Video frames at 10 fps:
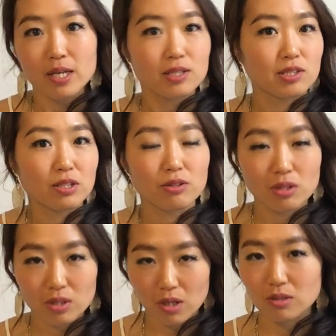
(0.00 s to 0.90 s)
She
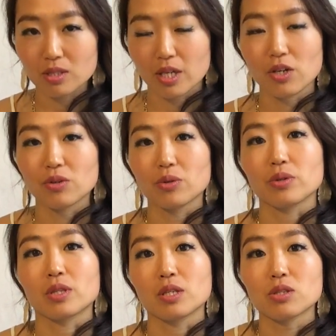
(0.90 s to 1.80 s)
could not
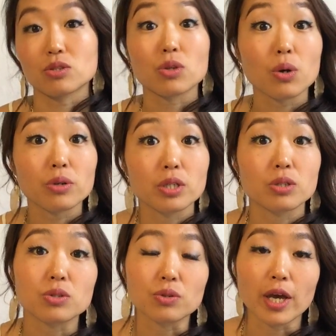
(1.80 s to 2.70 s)
tell this
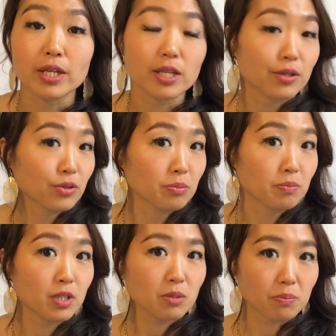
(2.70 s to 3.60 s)
story to any other
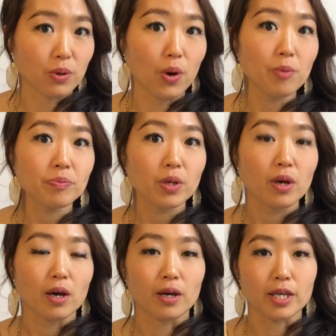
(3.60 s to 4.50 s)
people
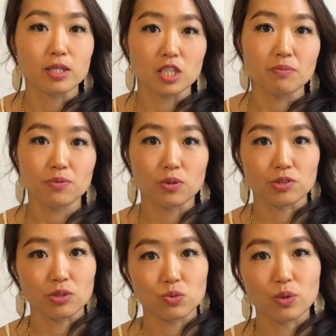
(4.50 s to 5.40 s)
except for
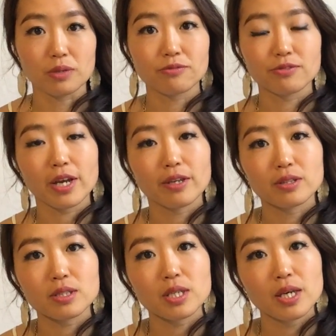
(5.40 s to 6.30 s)
just one
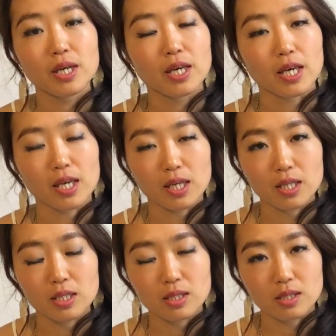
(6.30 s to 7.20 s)
friend,
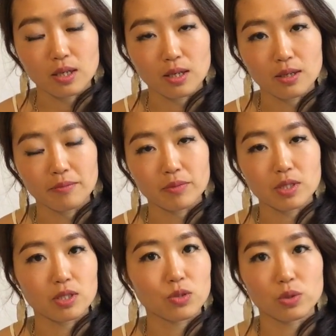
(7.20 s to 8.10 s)
and
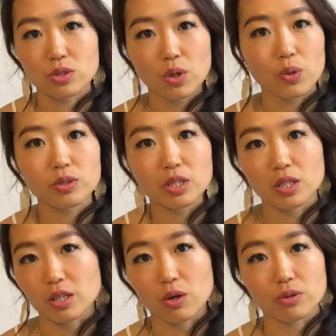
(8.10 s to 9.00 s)
she was
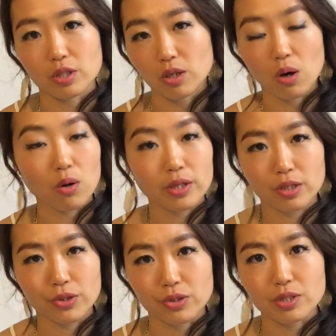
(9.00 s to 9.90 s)
holding it all
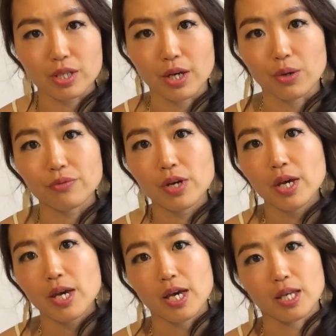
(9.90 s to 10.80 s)
in herself,
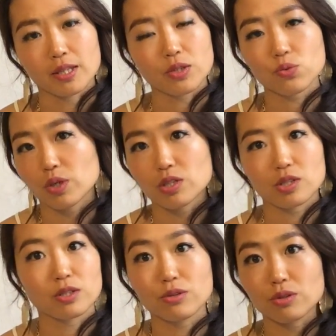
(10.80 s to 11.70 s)
and that's why
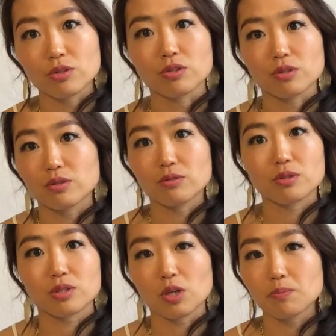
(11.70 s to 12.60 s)
she couldn't
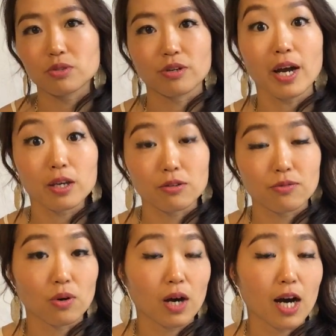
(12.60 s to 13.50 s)
stop crying for